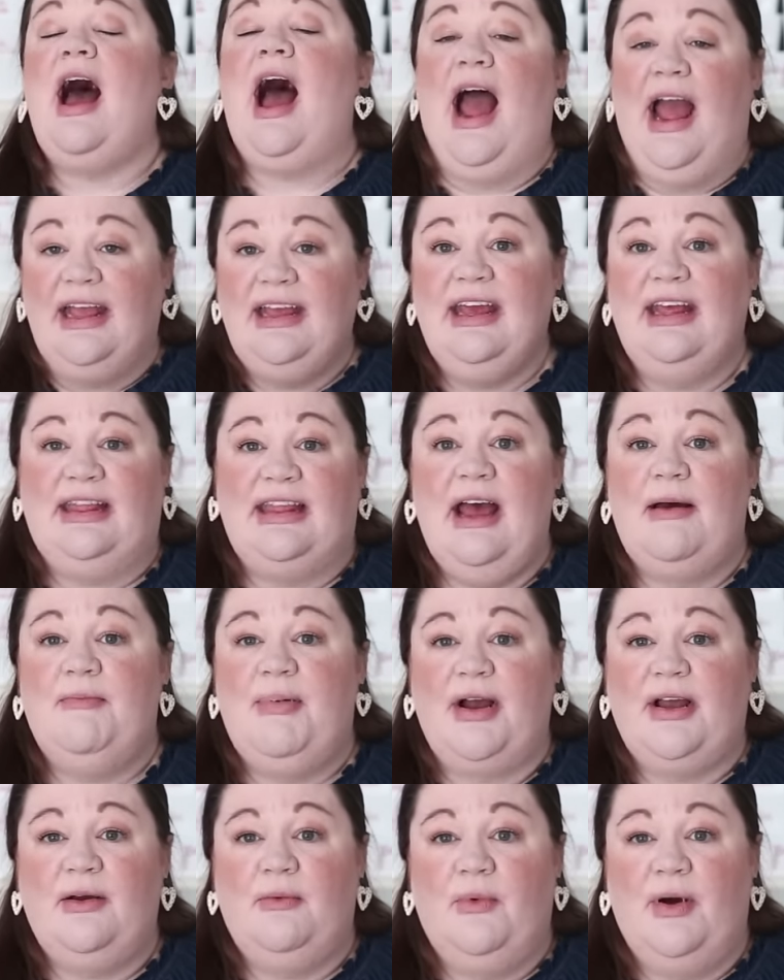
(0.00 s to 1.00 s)
I get that
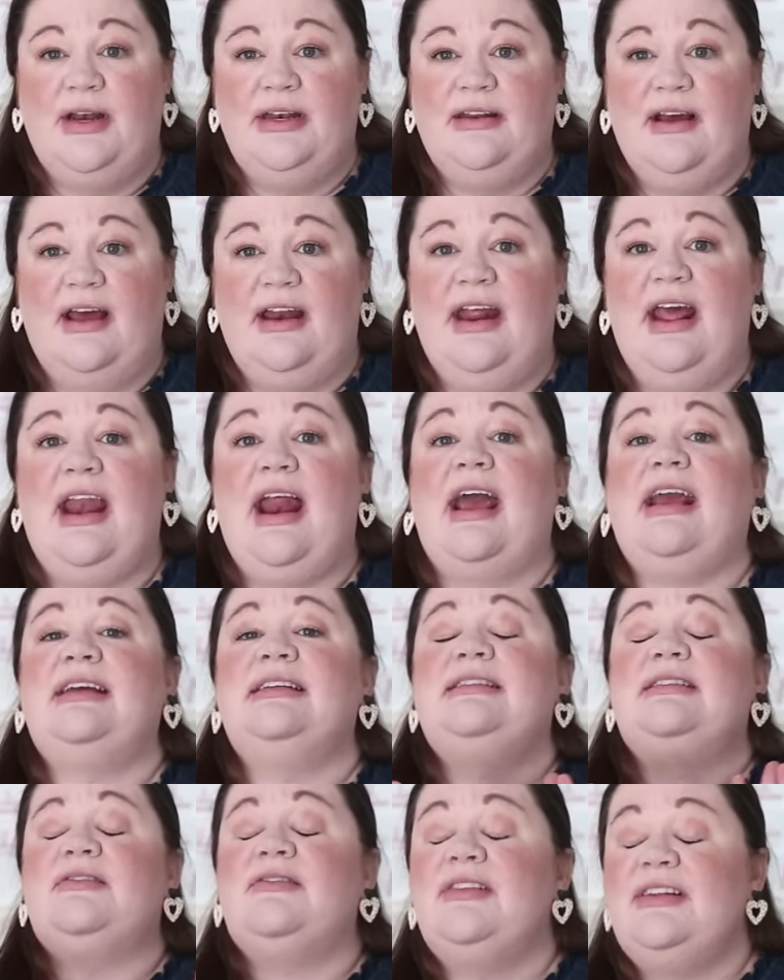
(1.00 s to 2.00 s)
bucket 1 done, and I
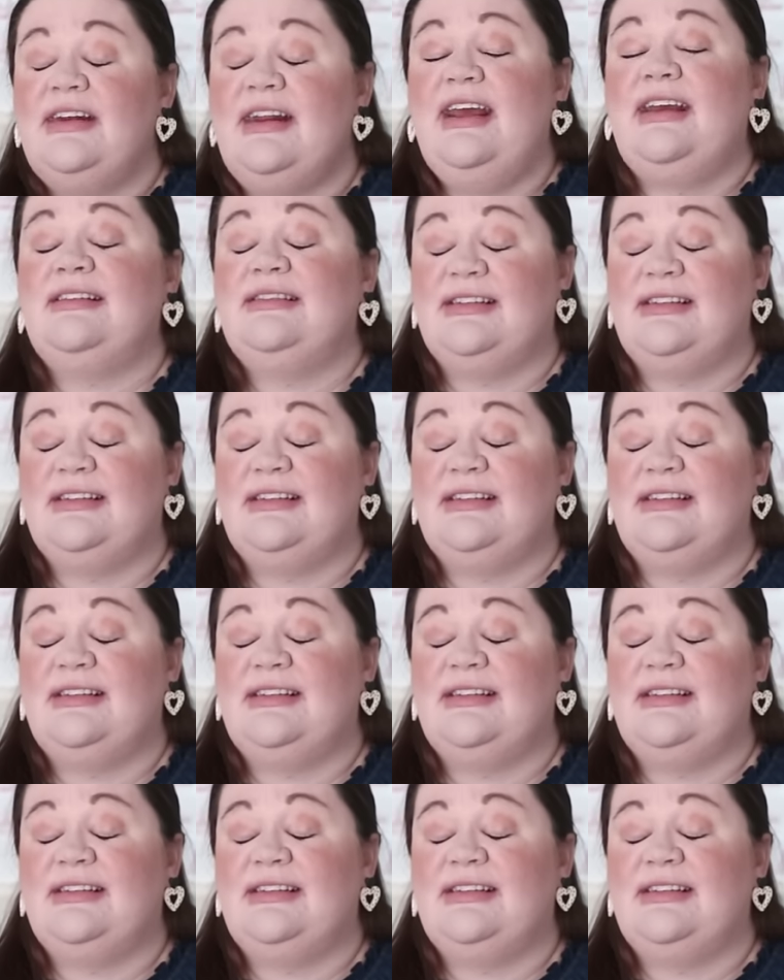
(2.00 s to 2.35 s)
consider the day a